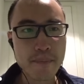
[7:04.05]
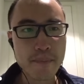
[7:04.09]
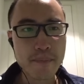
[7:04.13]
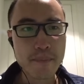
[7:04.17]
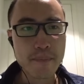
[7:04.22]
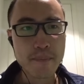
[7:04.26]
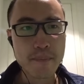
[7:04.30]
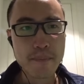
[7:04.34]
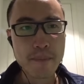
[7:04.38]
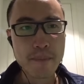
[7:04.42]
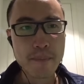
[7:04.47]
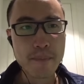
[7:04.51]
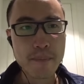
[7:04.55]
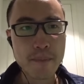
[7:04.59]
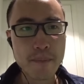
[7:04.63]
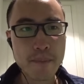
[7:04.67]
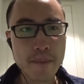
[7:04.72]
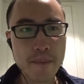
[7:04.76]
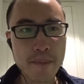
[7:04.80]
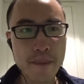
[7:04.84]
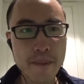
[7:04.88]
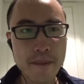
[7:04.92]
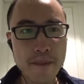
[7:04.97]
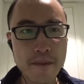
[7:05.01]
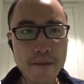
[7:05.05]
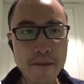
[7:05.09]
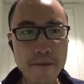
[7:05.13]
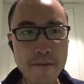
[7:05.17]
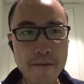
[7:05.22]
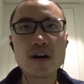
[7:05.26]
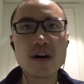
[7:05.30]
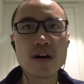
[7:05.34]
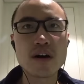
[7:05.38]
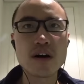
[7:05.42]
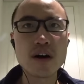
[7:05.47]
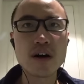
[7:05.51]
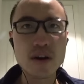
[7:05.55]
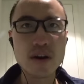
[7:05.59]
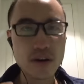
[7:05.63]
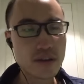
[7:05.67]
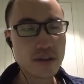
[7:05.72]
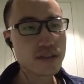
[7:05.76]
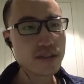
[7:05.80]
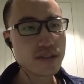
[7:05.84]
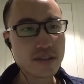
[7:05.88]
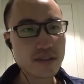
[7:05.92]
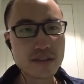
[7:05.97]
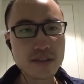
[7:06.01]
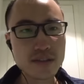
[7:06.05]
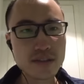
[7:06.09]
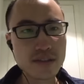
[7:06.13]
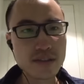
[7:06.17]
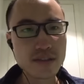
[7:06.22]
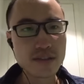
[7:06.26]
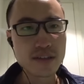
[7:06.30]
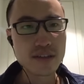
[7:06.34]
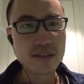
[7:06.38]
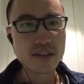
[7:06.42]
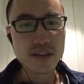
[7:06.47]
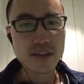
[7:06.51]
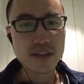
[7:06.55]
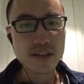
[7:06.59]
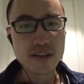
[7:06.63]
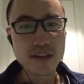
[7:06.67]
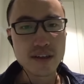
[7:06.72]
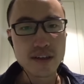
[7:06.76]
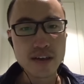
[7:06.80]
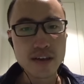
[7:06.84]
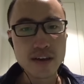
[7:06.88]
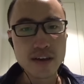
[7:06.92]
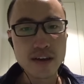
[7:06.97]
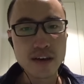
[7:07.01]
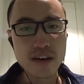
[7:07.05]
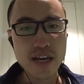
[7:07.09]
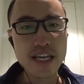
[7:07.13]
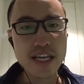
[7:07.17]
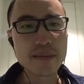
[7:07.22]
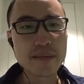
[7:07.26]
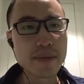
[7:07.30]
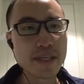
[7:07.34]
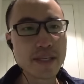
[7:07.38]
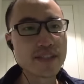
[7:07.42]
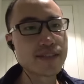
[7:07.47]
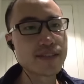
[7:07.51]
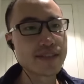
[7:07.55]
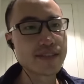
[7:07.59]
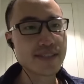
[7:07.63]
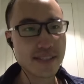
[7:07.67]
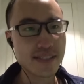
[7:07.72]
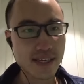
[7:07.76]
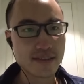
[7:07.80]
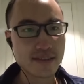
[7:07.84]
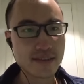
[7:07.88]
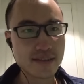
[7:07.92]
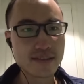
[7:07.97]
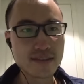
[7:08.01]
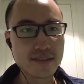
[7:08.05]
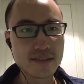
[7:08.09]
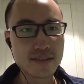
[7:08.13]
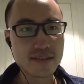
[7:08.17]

at the end of a syllable, er. Uh, it means sun.